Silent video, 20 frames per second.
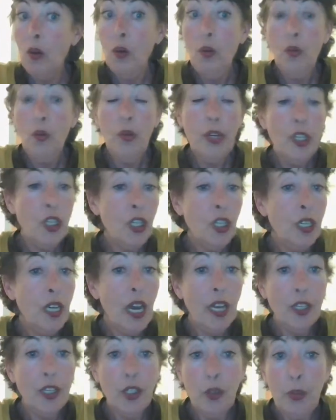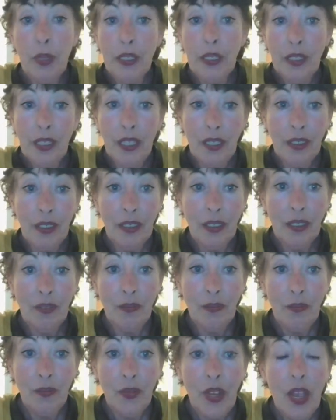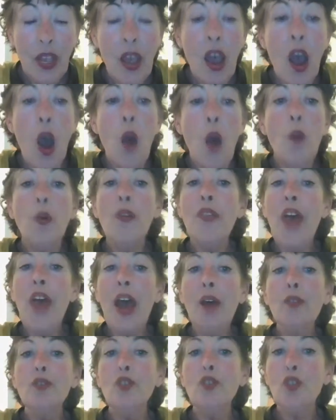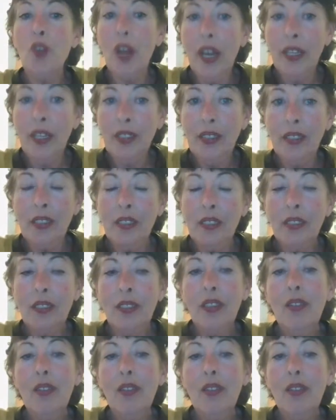we should not do business. Without trust,